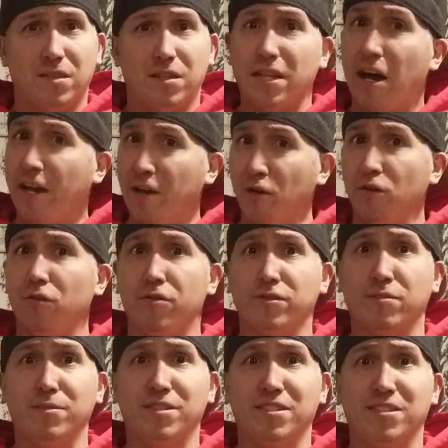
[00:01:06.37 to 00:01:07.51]
Now, I know there's
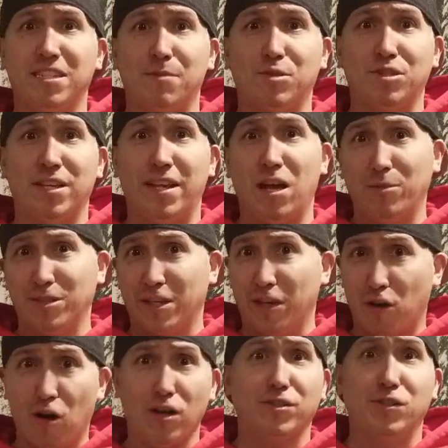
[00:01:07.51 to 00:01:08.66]
a misconception that helmets can
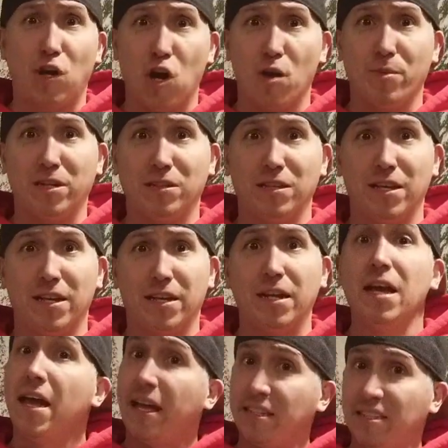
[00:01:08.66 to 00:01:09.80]
cost an arm and a leg,
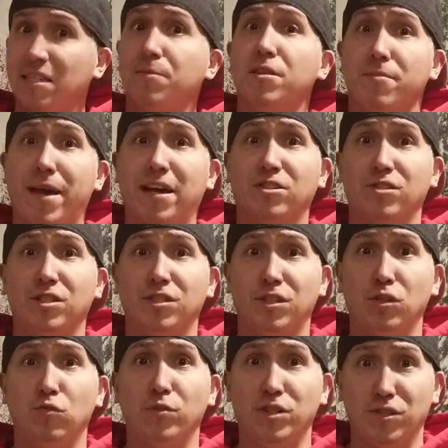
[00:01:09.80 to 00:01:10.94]
and some of them actually
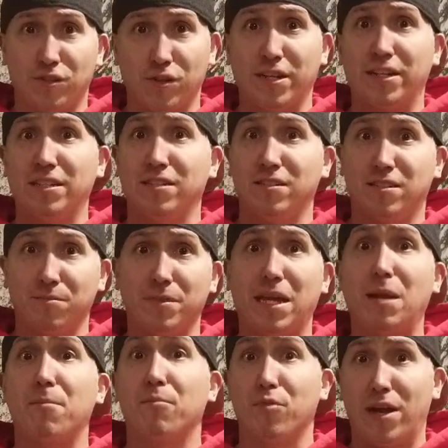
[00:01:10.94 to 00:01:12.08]
do when you start getting to some
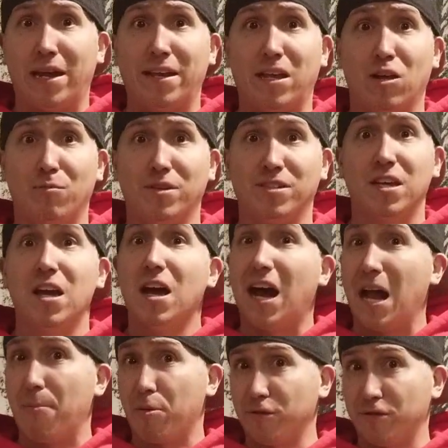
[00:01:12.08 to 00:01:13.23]
name brand helmets.
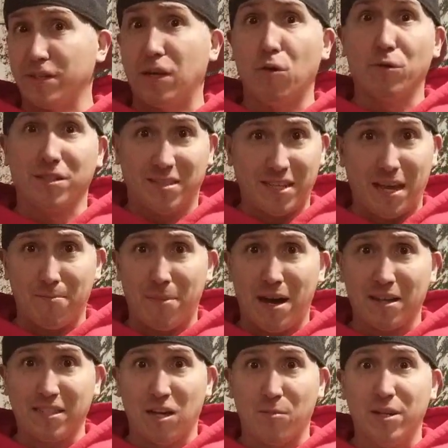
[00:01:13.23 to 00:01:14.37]
I personally own a
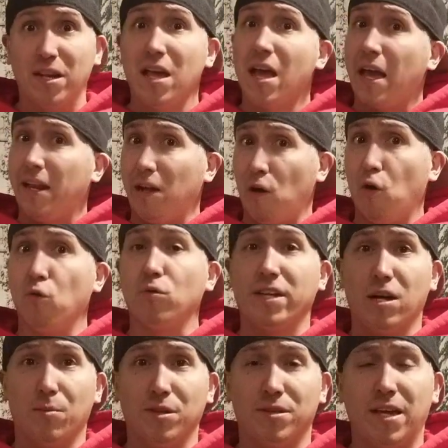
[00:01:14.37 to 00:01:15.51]
Sandbox helmet and an Oakley
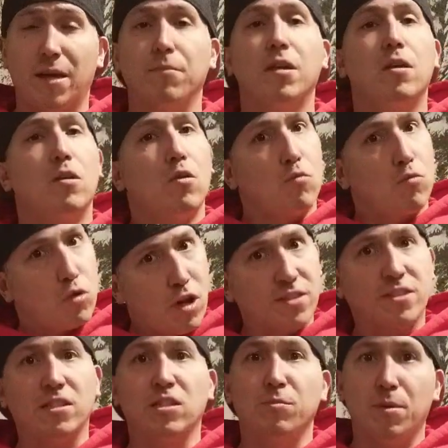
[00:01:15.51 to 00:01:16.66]
helmet that
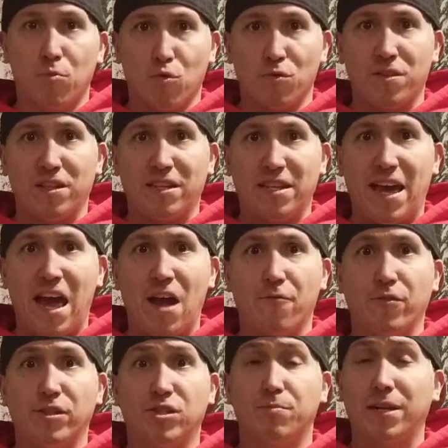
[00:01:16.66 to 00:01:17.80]
cost a little bit more than the
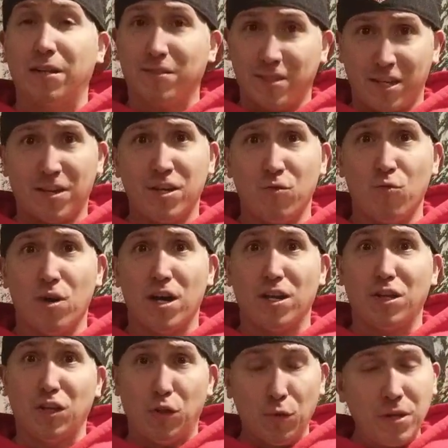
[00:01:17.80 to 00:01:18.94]
average, but I'll tell you what,
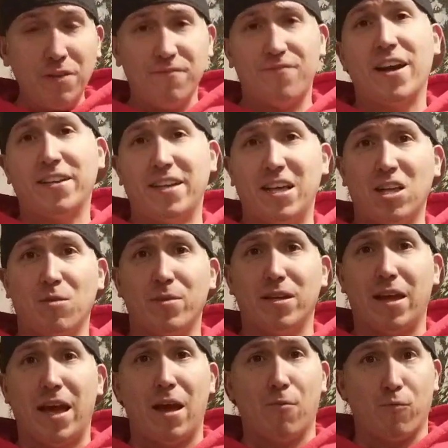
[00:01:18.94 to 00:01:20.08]
you can find a helmet
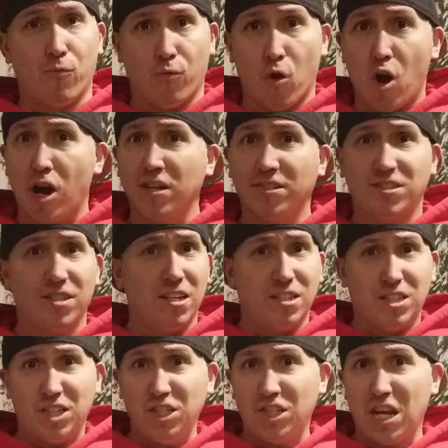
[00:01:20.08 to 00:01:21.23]
at Ross,
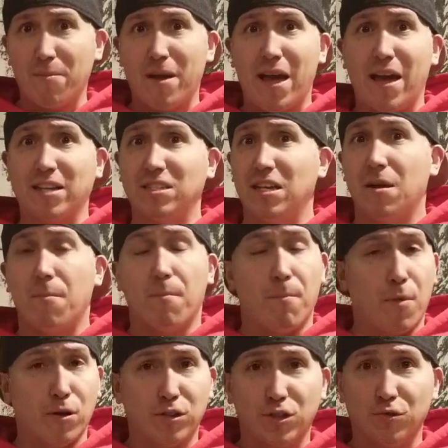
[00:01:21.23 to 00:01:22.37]
TJ Maxx,
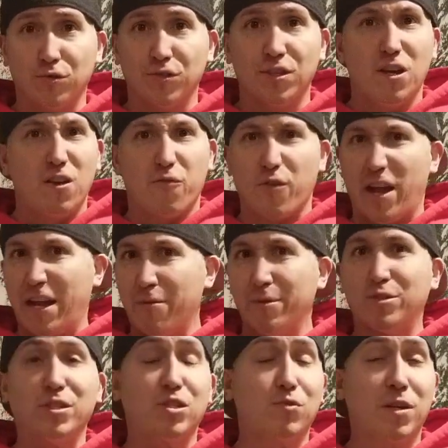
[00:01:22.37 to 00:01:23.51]
Marshalls for anywhere
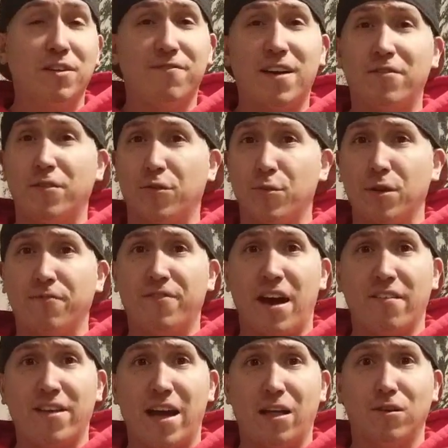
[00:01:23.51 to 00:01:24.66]
between $25 to
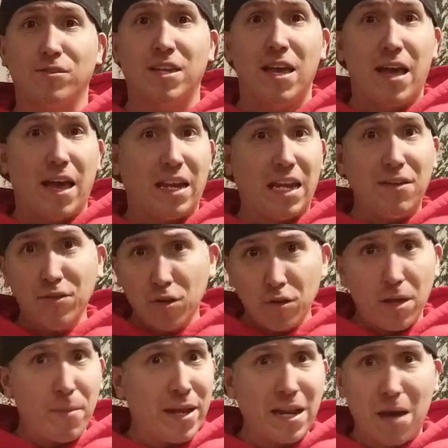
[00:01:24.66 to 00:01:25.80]
$35, and even though
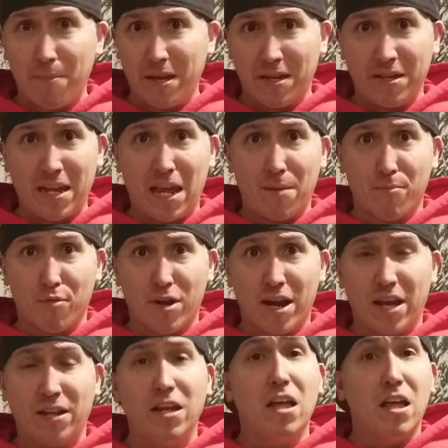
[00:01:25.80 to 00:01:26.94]
they may not be a name
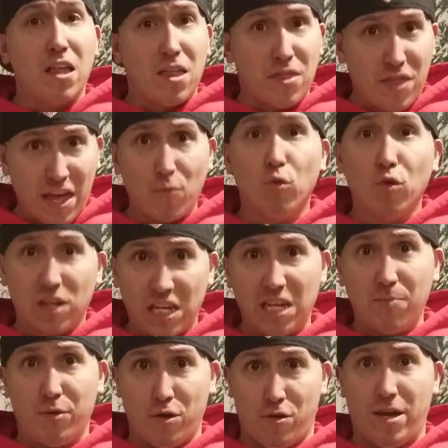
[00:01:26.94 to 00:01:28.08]
brand, they will
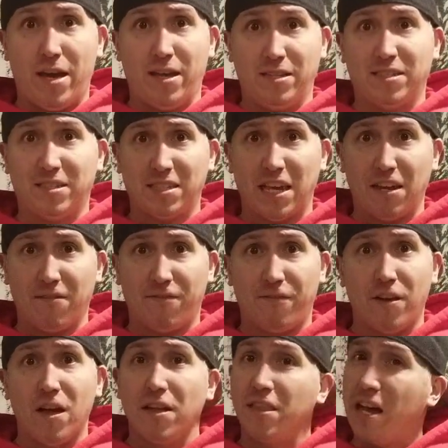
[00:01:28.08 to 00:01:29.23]
keep your head safe.
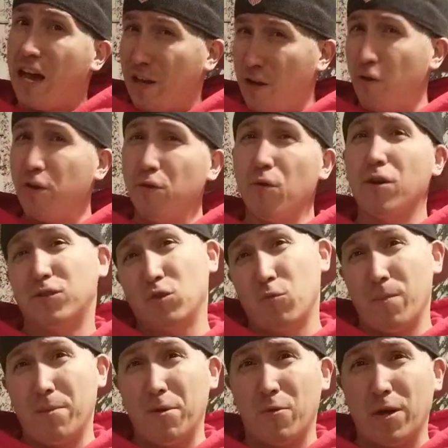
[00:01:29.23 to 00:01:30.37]
Now, I know you also
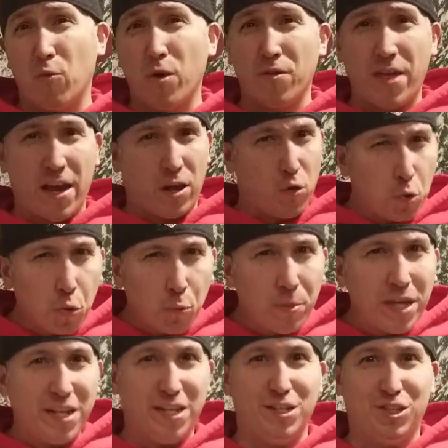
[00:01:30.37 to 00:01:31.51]
maybe want to wear that cool
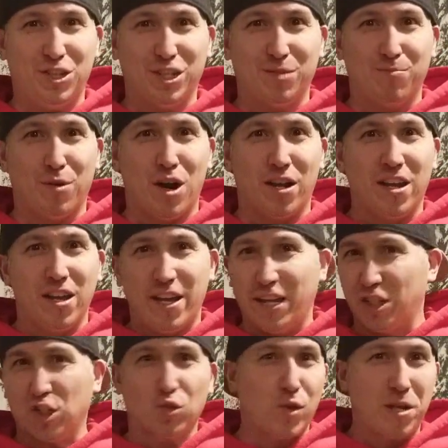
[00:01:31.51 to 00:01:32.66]
beanie you just bought and
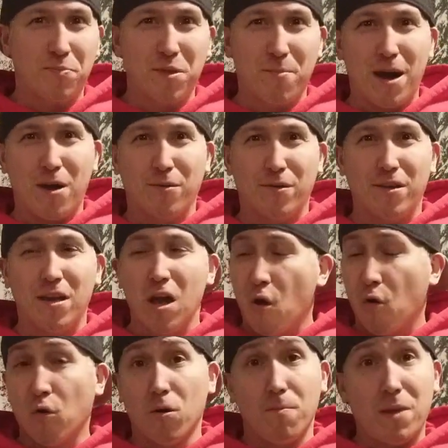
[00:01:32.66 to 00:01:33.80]
shred up the mountain,
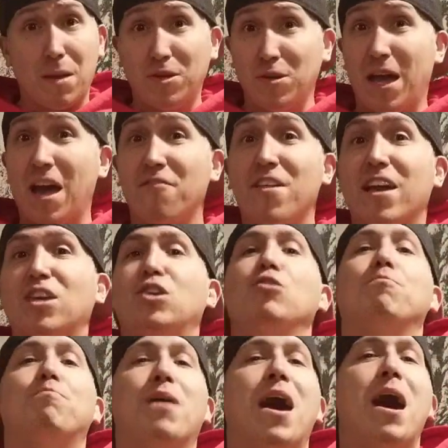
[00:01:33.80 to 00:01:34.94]
or maybe you have that
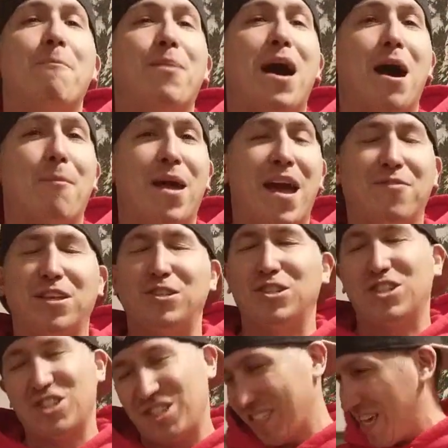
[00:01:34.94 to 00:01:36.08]
cute pom-pom hat that you
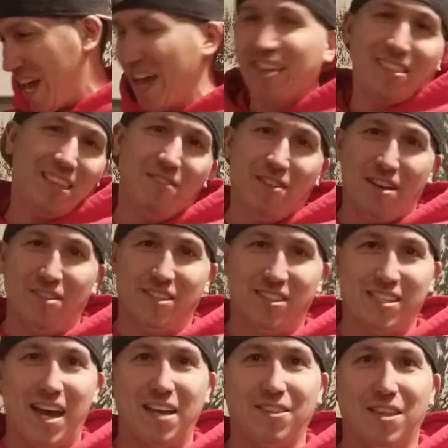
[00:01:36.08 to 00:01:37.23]
just can't leave on the
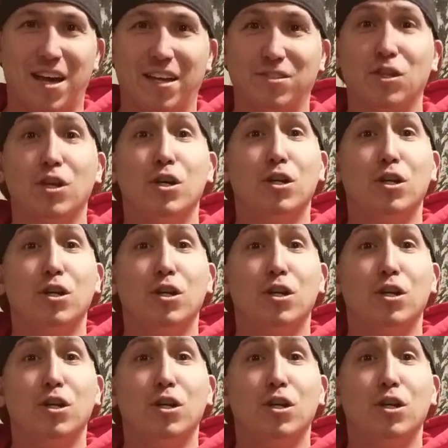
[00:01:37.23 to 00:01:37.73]
sidelines.